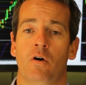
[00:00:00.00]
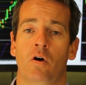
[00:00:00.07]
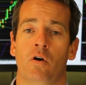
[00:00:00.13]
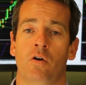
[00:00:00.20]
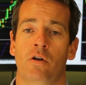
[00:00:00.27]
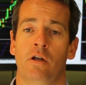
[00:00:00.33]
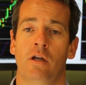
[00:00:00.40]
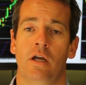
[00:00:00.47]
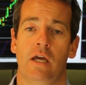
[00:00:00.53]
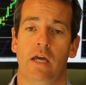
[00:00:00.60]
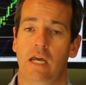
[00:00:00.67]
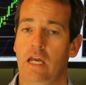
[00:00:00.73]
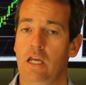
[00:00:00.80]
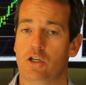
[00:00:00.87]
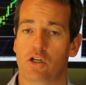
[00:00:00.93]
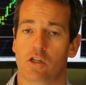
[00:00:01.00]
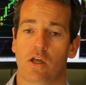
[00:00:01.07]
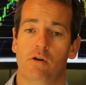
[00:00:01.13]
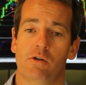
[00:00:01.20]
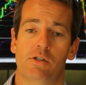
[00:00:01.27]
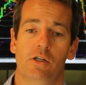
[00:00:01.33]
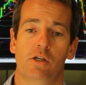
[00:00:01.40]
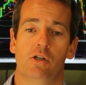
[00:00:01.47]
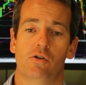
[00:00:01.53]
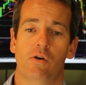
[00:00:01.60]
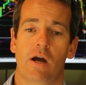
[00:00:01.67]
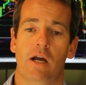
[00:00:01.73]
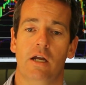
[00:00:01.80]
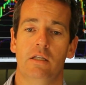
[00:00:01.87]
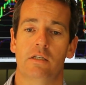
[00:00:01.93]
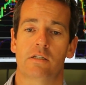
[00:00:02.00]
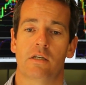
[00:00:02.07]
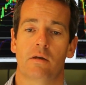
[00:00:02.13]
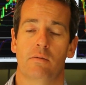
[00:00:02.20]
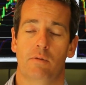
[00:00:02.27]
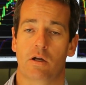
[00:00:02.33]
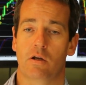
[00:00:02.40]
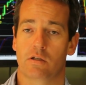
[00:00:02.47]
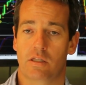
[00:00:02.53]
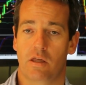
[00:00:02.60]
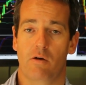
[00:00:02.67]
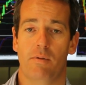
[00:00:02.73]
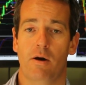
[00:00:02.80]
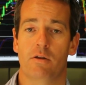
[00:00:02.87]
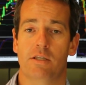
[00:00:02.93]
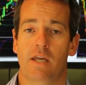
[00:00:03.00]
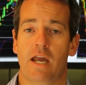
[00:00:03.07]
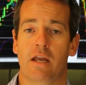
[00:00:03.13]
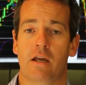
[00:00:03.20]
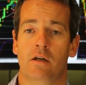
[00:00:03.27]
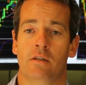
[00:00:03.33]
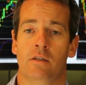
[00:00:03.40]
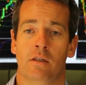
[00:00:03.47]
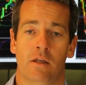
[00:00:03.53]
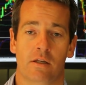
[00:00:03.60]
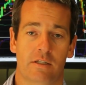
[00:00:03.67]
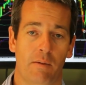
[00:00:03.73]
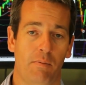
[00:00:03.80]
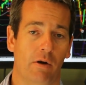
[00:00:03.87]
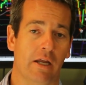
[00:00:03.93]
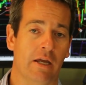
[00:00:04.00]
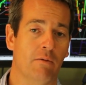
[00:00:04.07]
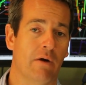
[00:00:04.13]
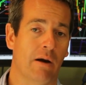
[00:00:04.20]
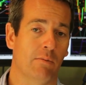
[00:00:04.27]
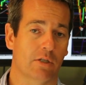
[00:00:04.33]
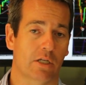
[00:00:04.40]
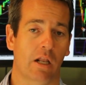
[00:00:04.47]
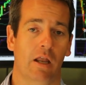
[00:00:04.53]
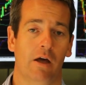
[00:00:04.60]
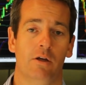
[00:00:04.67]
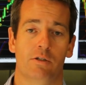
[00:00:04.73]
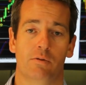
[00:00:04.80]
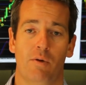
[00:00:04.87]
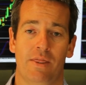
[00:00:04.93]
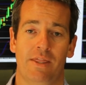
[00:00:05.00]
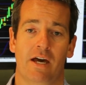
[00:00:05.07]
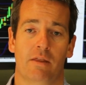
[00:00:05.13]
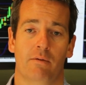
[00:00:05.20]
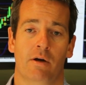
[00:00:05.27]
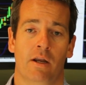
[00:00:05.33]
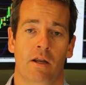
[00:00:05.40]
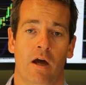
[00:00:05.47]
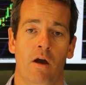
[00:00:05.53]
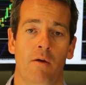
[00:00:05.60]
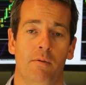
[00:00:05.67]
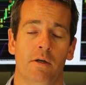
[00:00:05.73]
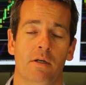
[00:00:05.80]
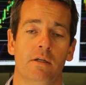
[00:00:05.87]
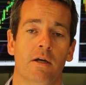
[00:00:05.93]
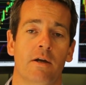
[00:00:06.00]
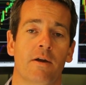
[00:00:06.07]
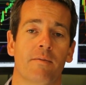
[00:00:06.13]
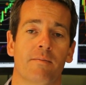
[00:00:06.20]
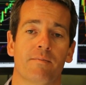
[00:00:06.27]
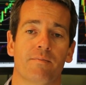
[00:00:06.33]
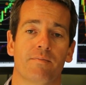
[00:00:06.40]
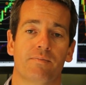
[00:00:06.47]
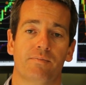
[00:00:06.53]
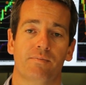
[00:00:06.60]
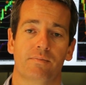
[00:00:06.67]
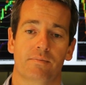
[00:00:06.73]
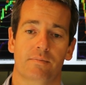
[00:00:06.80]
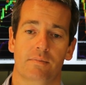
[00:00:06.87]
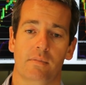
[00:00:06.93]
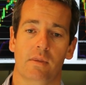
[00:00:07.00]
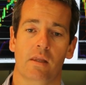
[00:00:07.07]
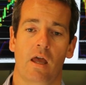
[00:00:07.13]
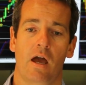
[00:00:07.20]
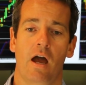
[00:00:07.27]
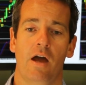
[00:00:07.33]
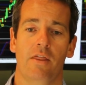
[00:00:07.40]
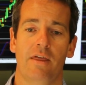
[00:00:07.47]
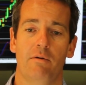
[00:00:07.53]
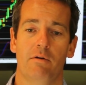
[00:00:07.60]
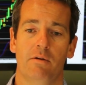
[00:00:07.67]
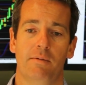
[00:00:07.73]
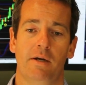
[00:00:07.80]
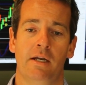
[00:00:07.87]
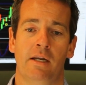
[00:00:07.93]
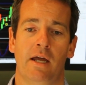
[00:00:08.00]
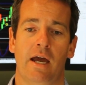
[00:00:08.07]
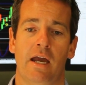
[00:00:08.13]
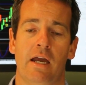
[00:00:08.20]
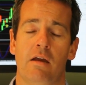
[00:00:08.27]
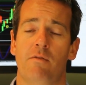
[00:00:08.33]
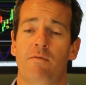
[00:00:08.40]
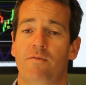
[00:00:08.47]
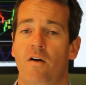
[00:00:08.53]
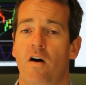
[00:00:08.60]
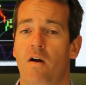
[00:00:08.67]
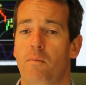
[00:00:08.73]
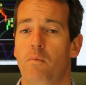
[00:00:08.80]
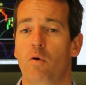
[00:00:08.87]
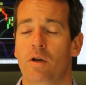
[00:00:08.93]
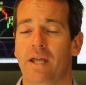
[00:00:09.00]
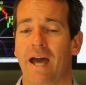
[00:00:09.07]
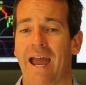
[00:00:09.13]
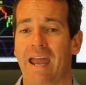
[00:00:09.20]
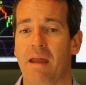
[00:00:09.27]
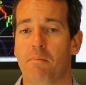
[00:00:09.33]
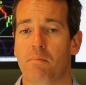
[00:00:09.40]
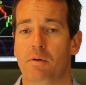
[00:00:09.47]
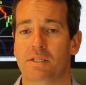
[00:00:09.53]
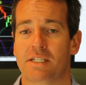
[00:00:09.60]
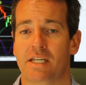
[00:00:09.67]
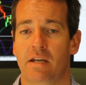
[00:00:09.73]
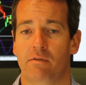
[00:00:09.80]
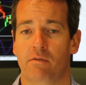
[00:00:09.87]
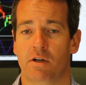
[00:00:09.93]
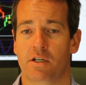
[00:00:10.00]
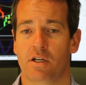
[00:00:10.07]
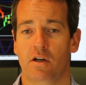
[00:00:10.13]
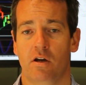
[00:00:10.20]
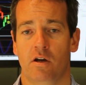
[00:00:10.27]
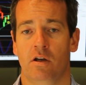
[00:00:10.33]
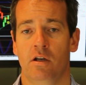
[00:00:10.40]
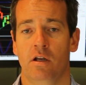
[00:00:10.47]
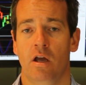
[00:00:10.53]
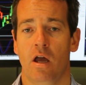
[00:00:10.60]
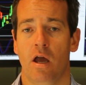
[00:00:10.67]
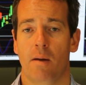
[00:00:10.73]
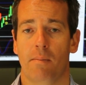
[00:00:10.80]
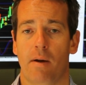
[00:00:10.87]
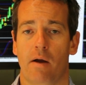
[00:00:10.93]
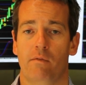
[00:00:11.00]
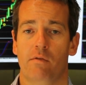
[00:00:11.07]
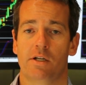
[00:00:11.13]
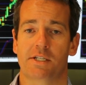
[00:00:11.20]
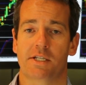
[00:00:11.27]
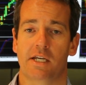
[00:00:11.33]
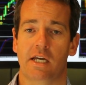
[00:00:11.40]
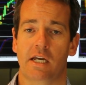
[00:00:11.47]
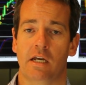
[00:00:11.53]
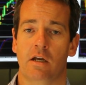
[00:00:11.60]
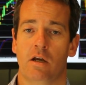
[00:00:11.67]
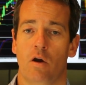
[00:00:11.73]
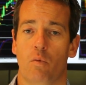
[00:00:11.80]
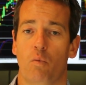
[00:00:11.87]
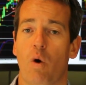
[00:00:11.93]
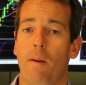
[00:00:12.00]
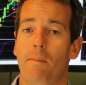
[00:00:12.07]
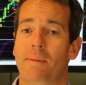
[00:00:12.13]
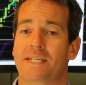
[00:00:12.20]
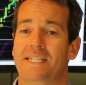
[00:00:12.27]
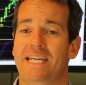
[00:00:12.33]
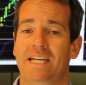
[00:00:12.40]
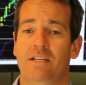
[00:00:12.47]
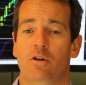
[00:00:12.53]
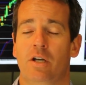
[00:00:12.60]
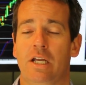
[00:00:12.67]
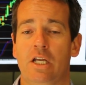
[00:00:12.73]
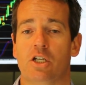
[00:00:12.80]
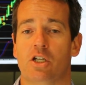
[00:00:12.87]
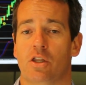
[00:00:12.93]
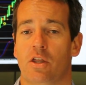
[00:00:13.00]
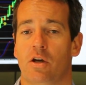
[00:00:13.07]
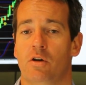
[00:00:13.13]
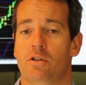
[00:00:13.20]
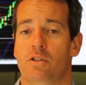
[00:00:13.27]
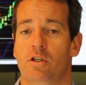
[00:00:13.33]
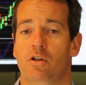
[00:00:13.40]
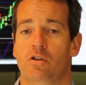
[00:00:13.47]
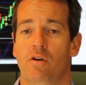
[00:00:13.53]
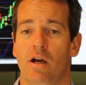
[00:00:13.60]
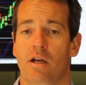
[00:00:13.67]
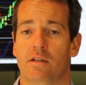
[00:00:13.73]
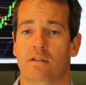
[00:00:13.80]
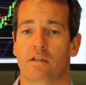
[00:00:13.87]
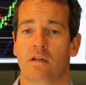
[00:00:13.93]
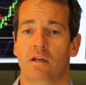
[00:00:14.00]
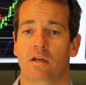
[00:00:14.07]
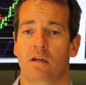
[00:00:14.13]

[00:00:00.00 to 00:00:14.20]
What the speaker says: on each of those 2 trades, because they were both taken separately, one was closed when the other one opened, that would have been a 5.8% return by risking 1% on each of those 2 trades.